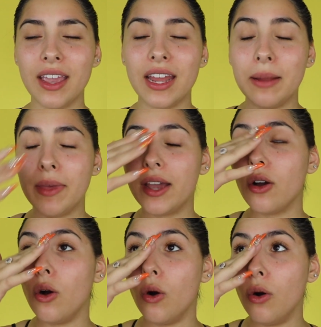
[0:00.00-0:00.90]
And I'm like,
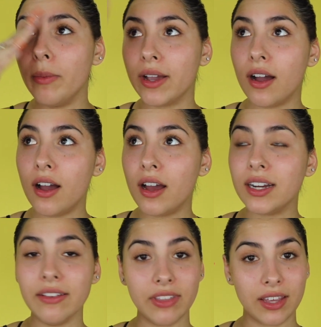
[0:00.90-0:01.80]
oh my
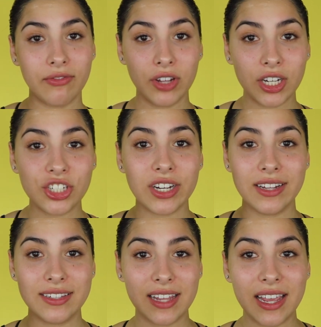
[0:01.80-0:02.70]
God, if the footage
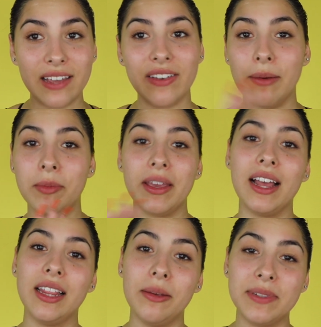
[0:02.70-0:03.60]
didn't save, I'm gonna be
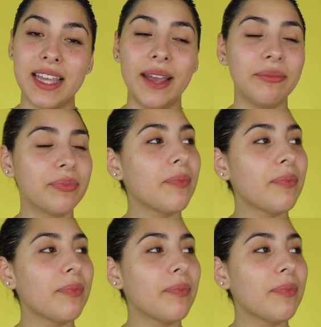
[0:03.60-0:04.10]
hella upset.